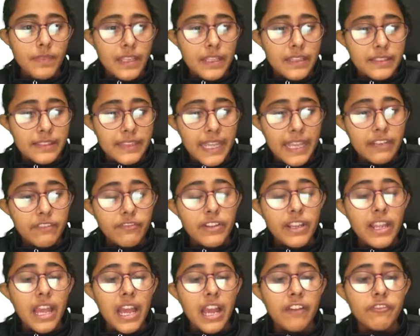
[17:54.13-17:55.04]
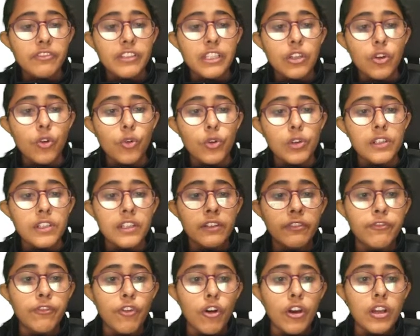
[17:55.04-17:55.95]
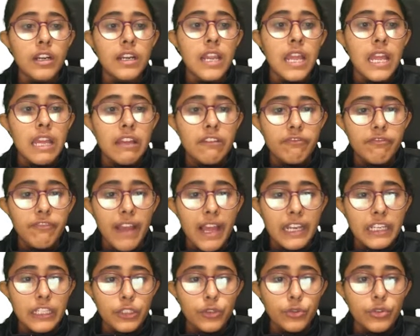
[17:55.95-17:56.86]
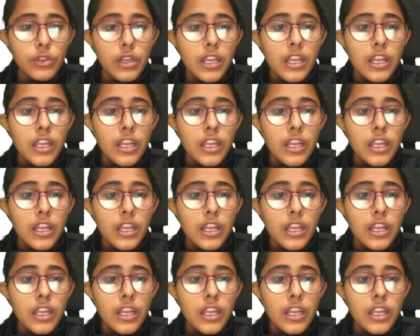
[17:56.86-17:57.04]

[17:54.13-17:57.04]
Then we have the holder for value.